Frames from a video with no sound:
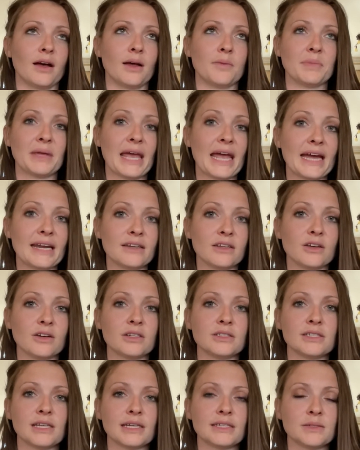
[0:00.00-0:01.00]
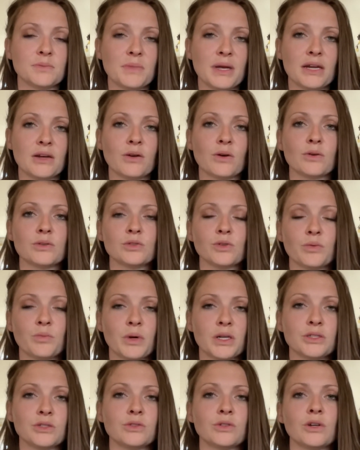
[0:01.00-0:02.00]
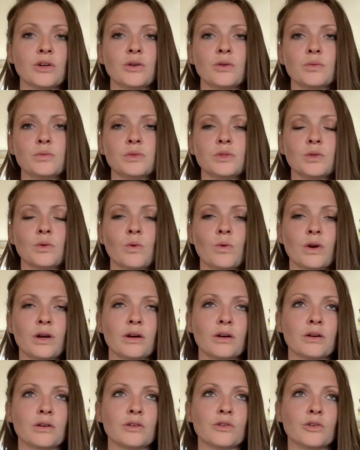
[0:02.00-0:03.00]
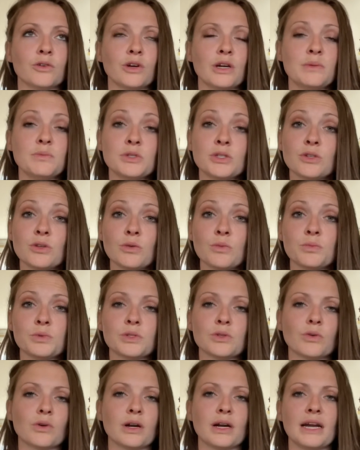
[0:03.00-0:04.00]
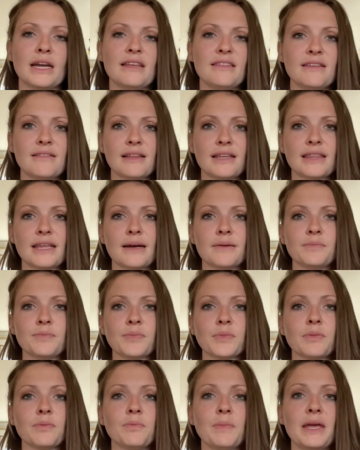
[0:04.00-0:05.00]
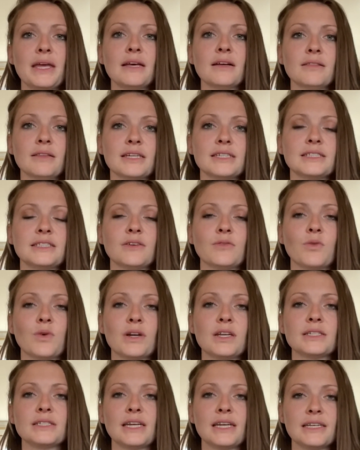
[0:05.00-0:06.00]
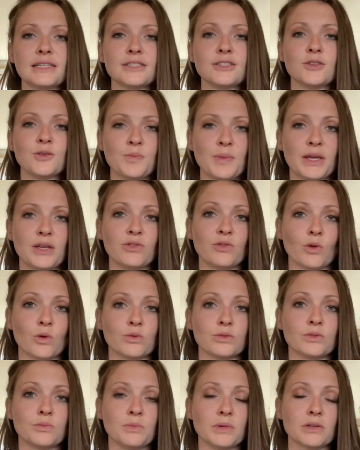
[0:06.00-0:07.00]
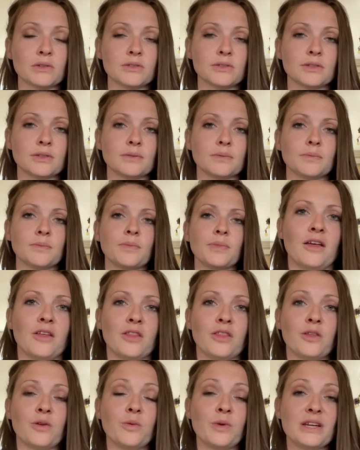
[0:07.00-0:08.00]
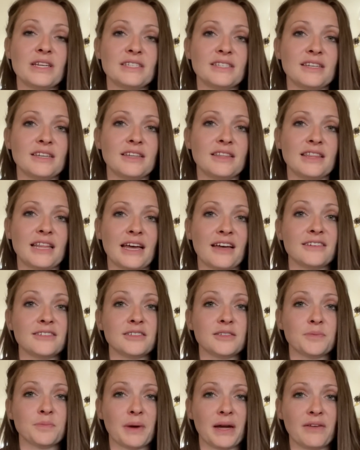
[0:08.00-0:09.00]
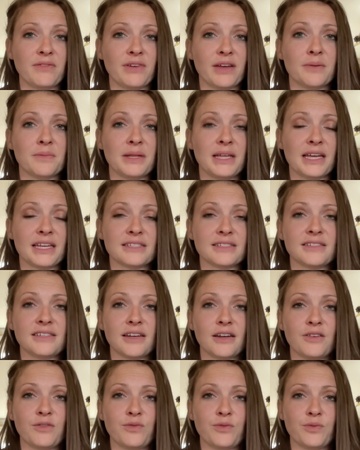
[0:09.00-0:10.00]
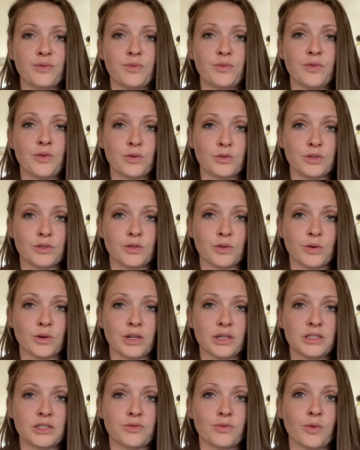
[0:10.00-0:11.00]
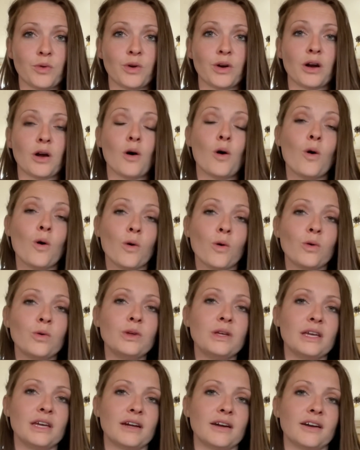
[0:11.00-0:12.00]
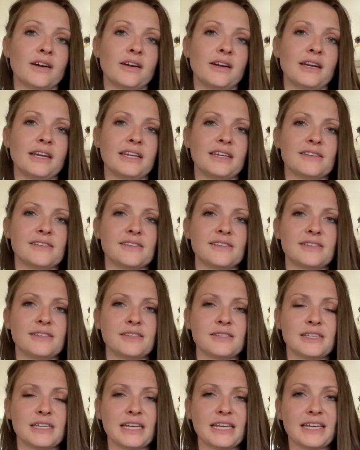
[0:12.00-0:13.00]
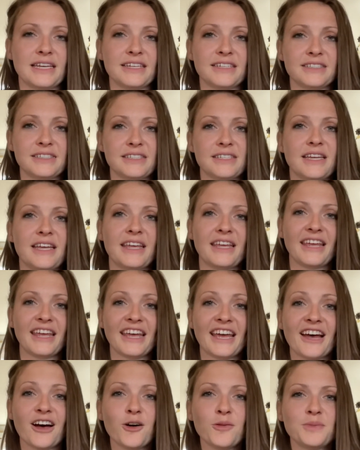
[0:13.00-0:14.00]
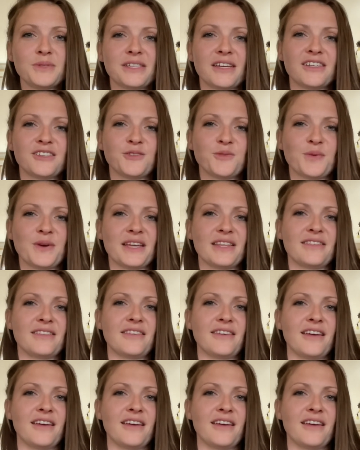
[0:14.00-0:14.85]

canned goods like tomatoes or mushrooms or cream soups or anything like that? Make a list of what it takes to make those meals. The reason that my family has done food storage for a whole year is it helps us with